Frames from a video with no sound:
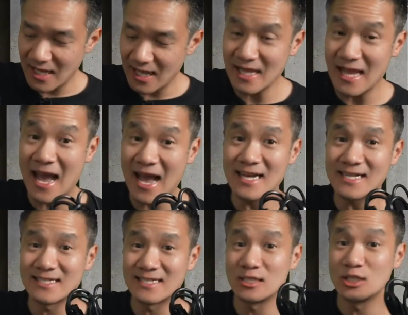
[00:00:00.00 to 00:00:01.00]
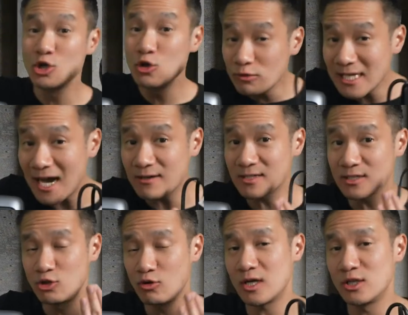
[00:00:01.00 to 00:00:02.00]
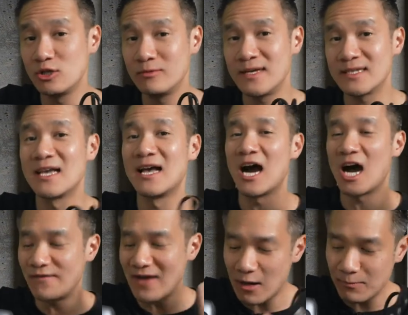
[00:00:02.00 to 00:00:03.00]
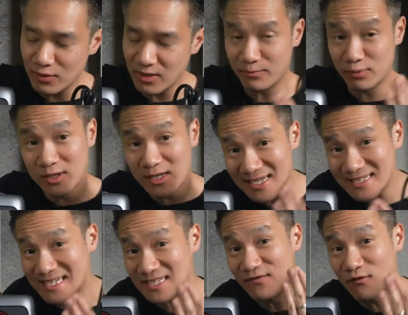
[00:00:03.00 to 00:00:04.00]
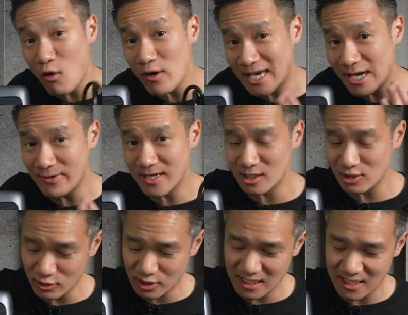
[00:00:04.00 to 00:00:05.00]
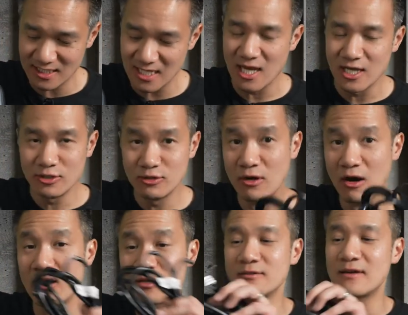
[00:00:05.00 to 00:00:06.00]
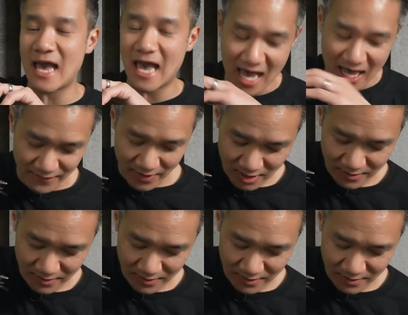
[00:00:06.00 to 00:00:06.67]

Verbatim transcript: it has 2,200 lumens of output plus its 4K resolutions. You also have